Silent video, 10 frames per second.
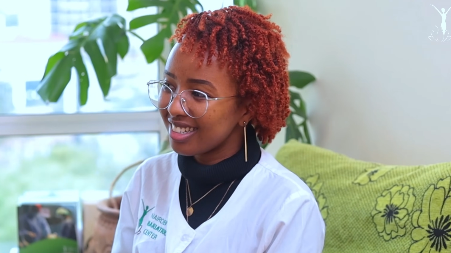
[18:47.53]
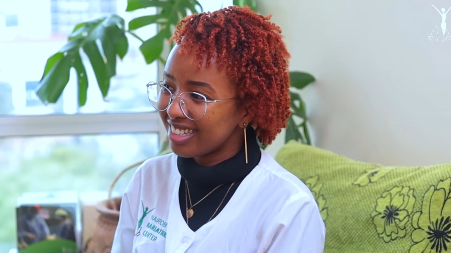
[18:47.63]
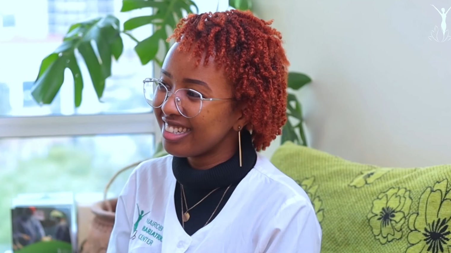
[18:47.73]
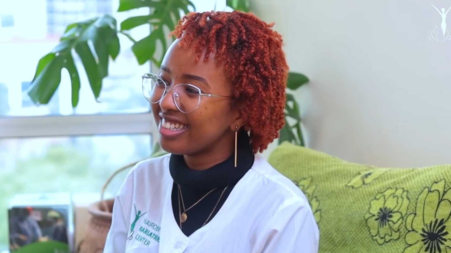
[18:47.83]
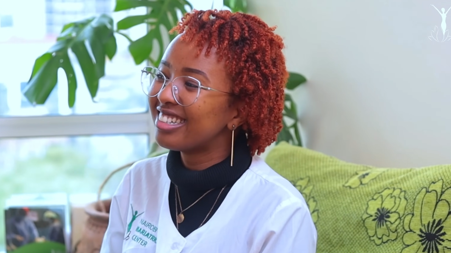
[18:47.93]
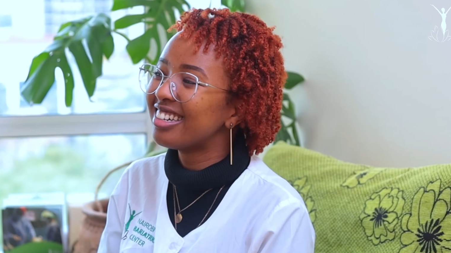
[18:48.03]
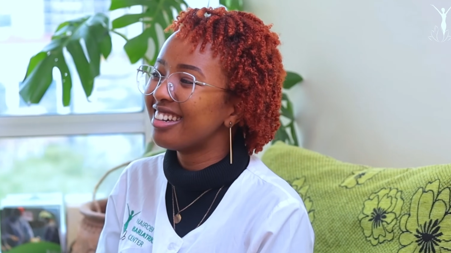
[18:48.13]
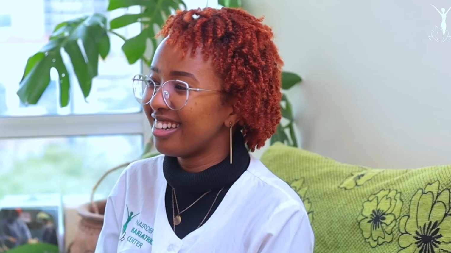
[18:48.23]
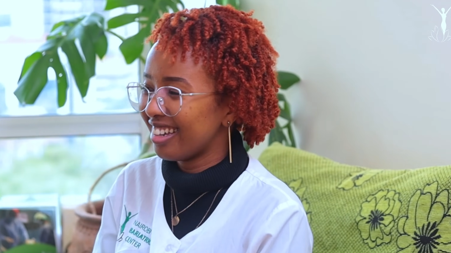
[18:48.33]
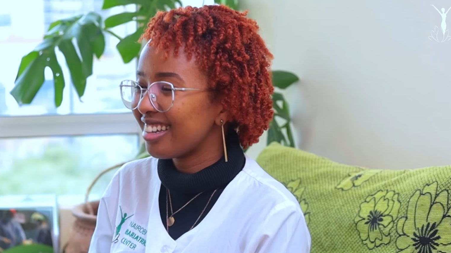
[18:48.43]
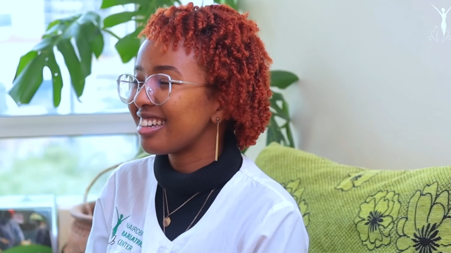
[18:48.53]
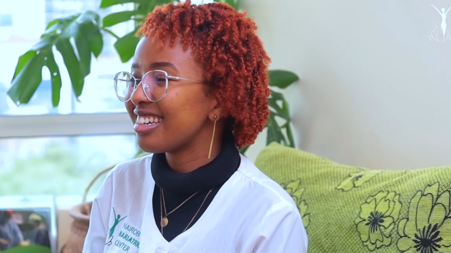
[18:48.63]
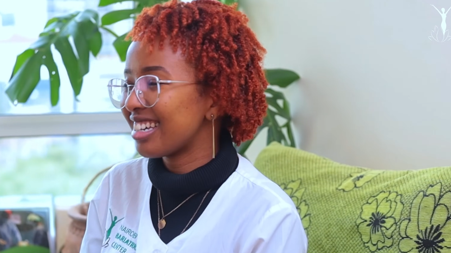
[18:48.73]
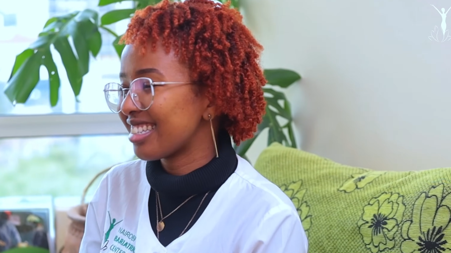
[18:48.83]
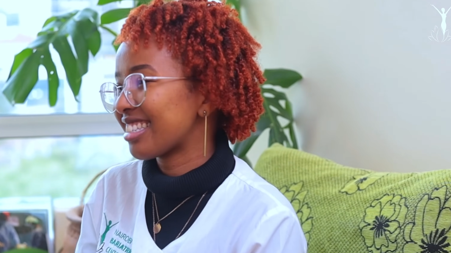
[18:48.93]
Oh, really?
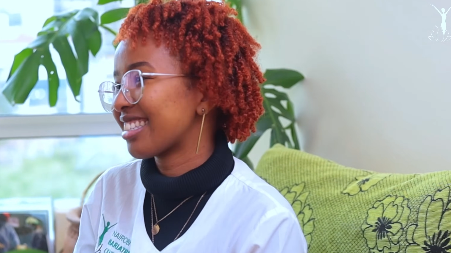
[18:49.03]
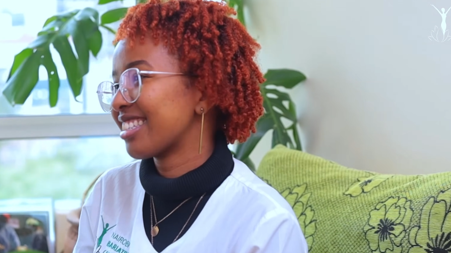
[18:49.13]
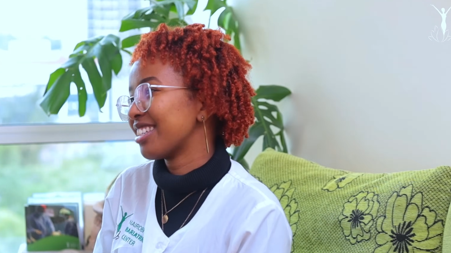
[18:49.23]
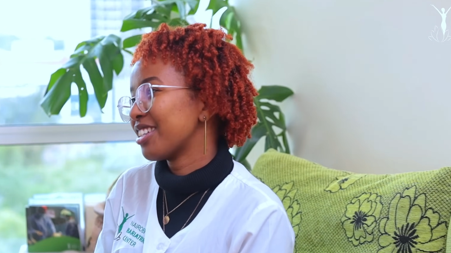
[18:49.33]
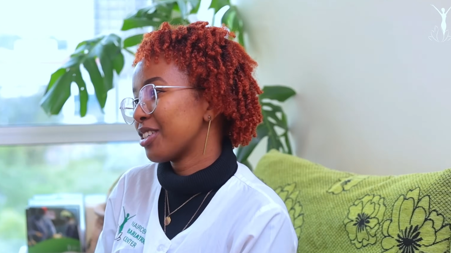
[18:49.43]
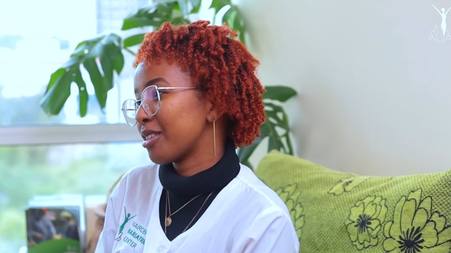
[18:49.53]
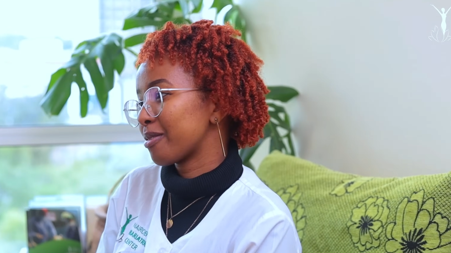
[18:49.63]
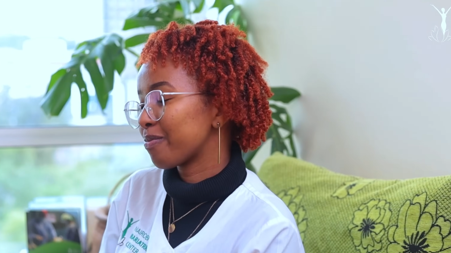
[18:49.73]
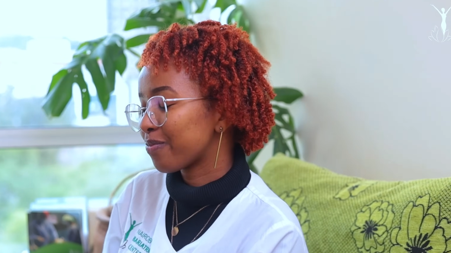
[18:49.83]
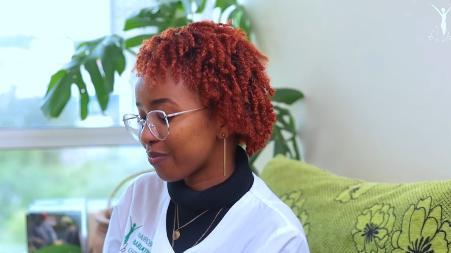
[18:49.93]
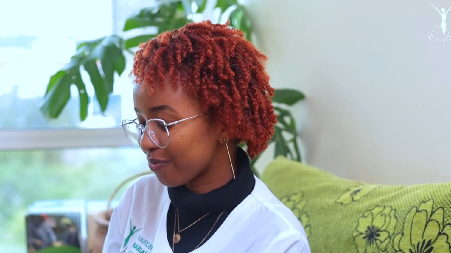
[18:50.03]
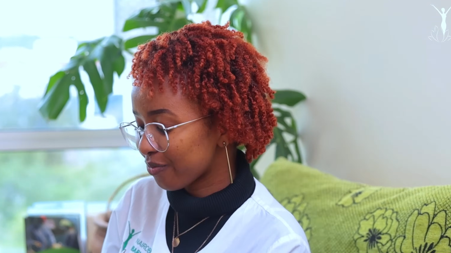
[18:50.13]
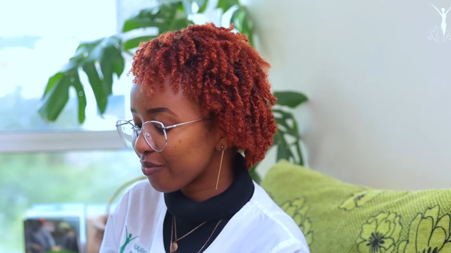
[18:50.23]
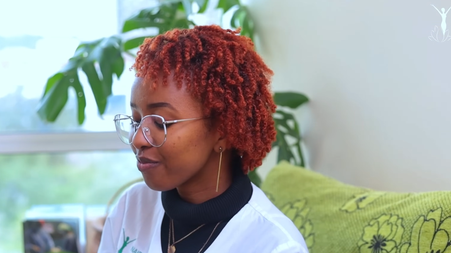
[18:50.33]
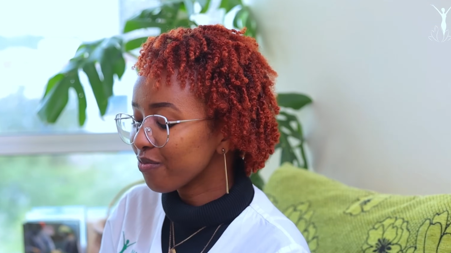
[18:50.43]
It's like you have done
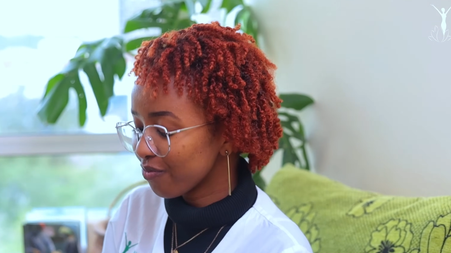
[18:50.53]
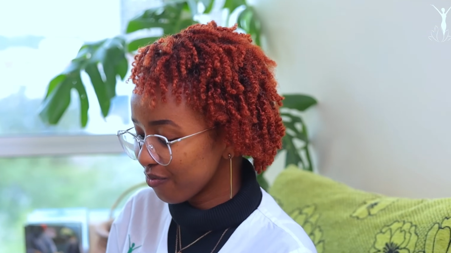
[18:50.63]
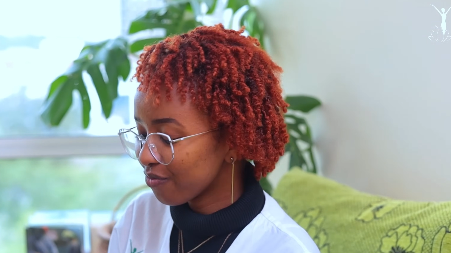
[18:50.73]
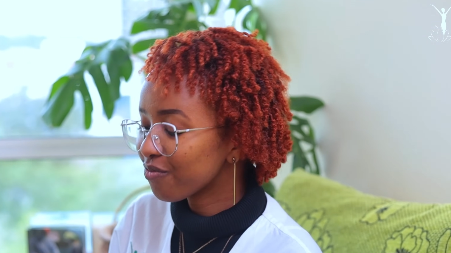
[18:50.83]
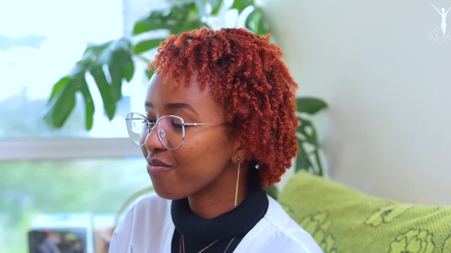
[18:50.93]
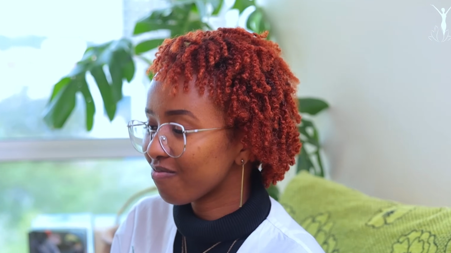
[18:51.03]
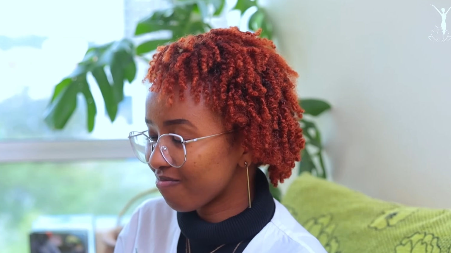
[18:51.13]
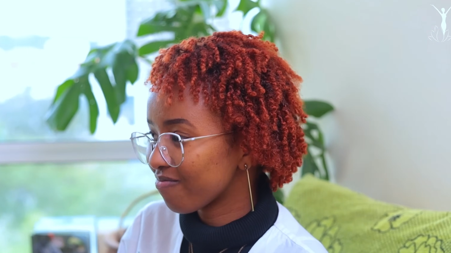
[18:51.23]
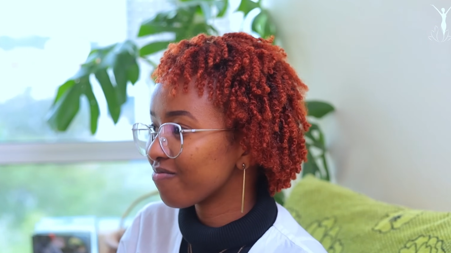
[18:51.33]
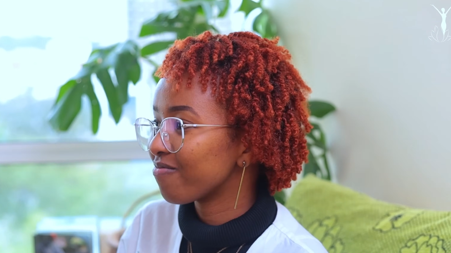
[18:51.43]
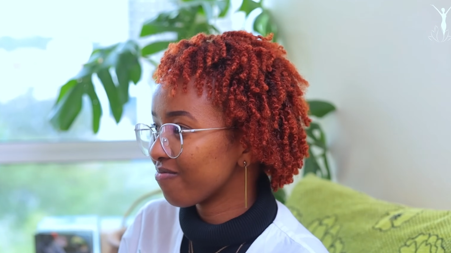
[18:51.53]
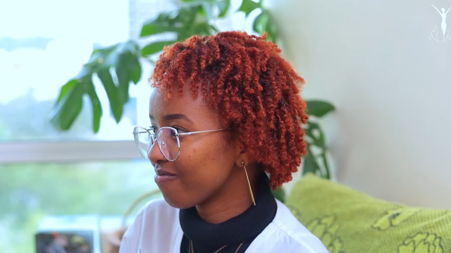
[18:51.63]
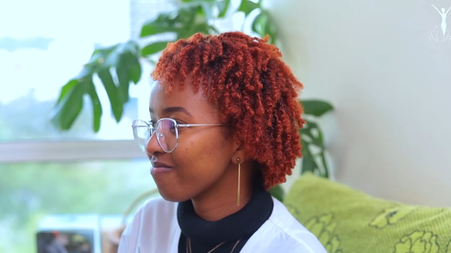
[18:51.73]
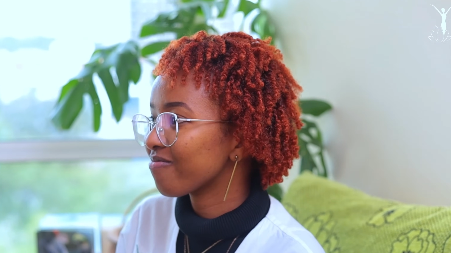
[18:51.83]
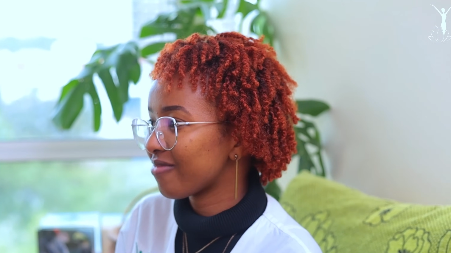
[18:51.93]
something you should not do.
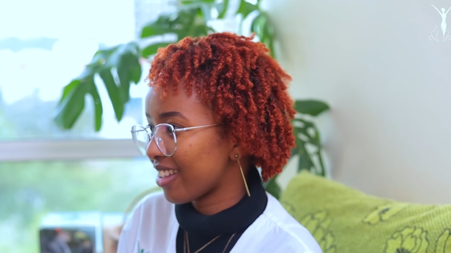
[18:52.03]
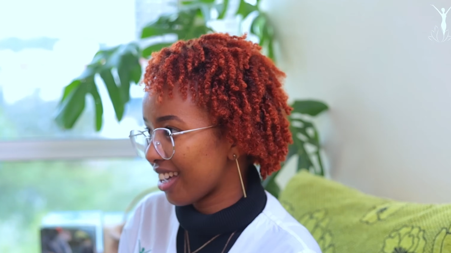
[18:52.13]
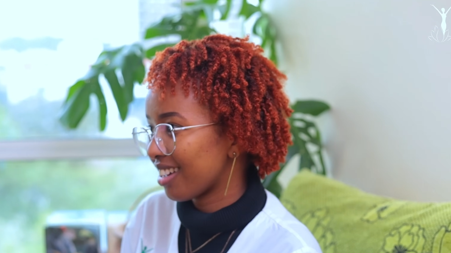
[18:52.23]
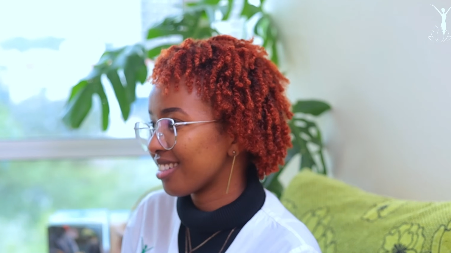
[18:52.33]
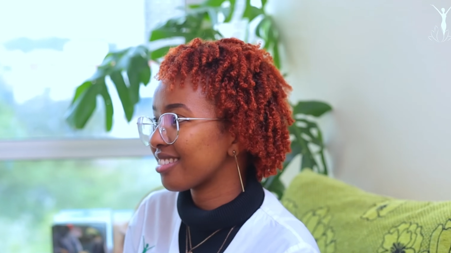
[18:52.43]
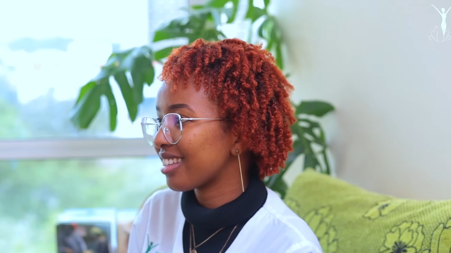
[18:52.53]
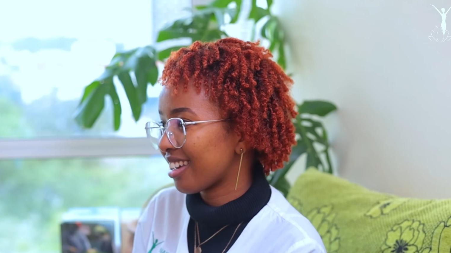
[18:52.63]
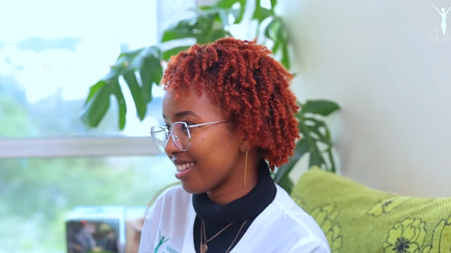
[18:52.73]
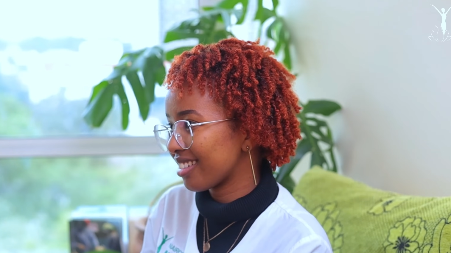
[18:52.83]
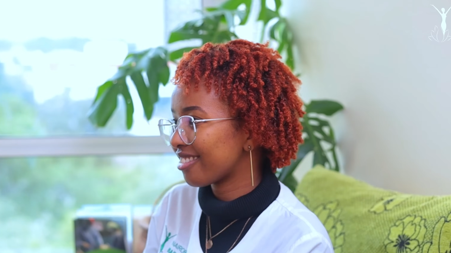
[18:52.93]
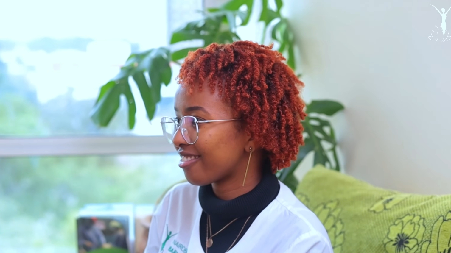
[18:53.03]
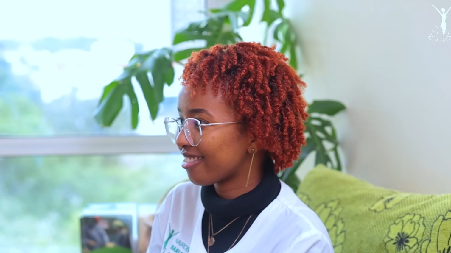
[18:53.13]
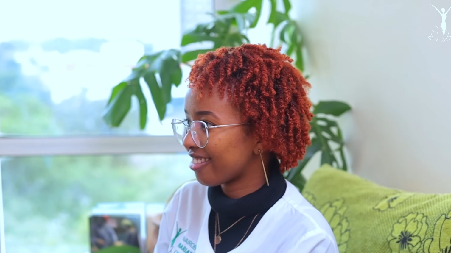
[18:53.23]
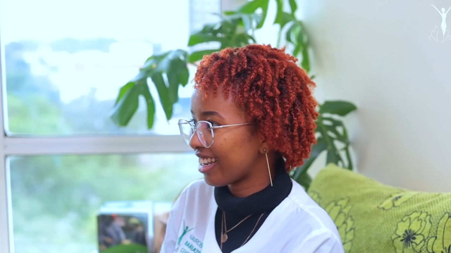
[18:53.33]
Okay. All right. Okay.